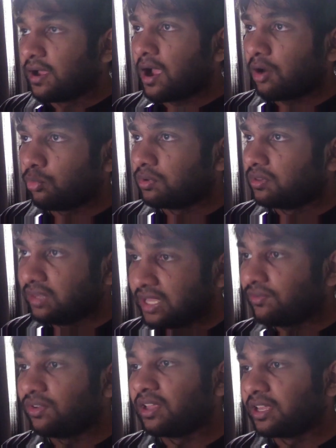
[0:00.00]
I will
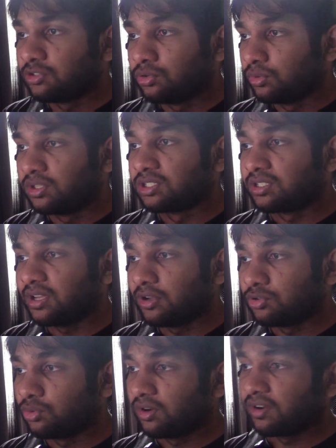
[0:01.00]
leave a link to his
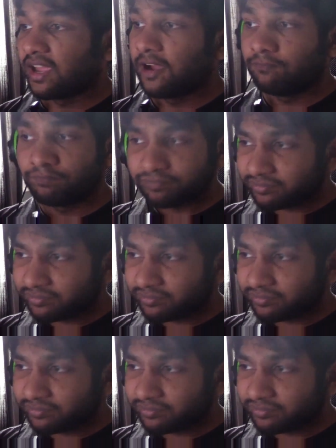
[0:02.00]
Twitter account